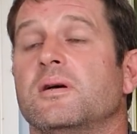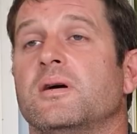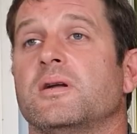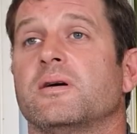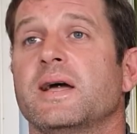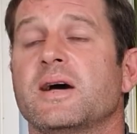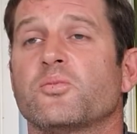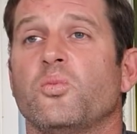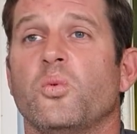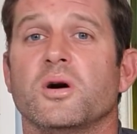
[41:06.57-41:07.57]
I
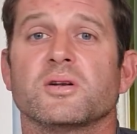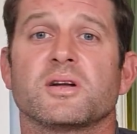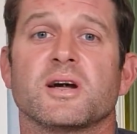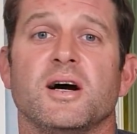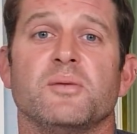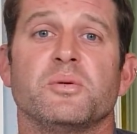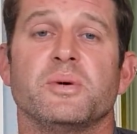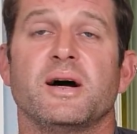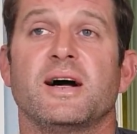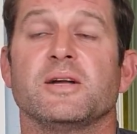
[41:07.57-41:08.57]
had one carp
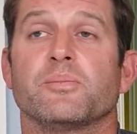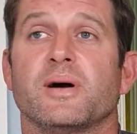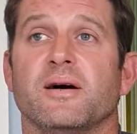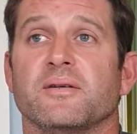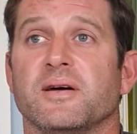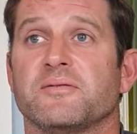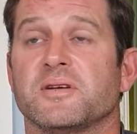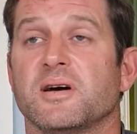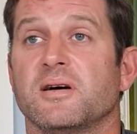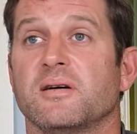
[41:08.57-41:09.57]
about £8
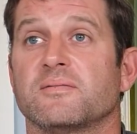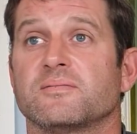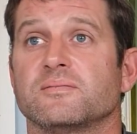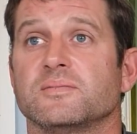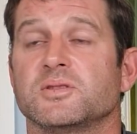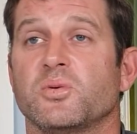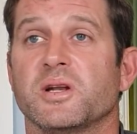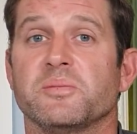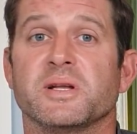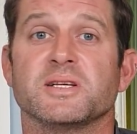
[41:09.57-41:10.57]
after
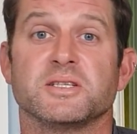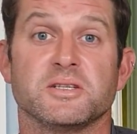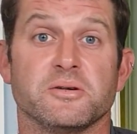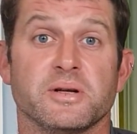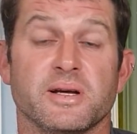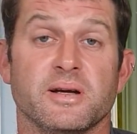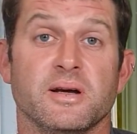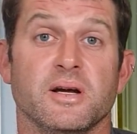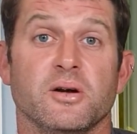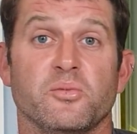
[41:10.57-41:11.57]
20 minutes of doing it,
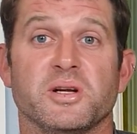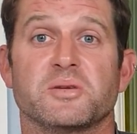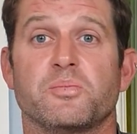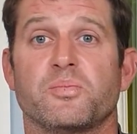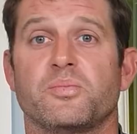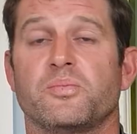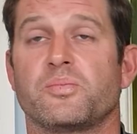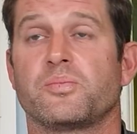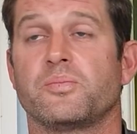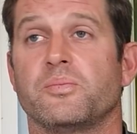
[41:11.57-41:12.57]
which
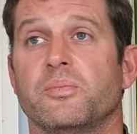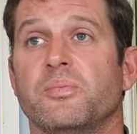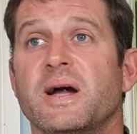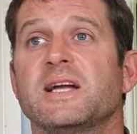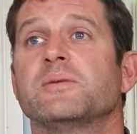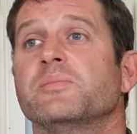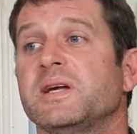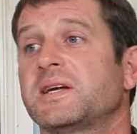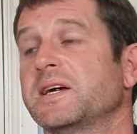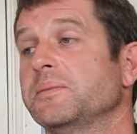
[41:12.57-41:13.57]
made
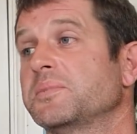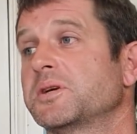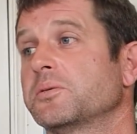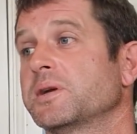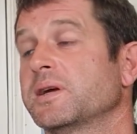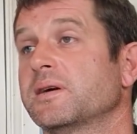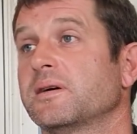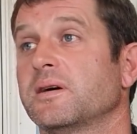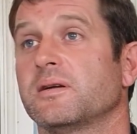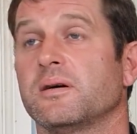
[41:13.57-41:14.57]
me keep doing it,
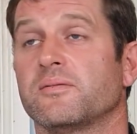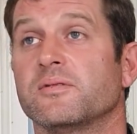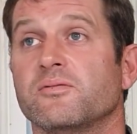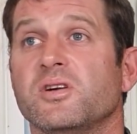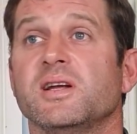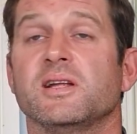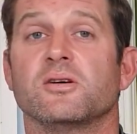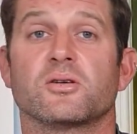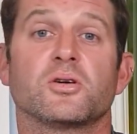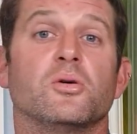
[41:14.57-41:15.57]
and I've really
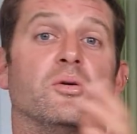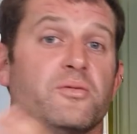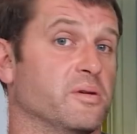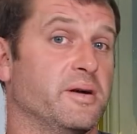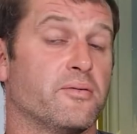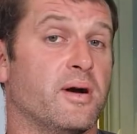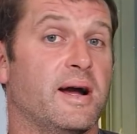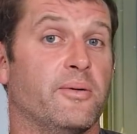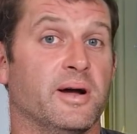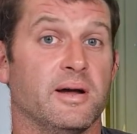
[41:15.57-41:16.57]
not caught for another
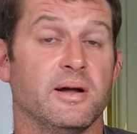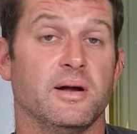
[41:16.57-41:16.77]
hour.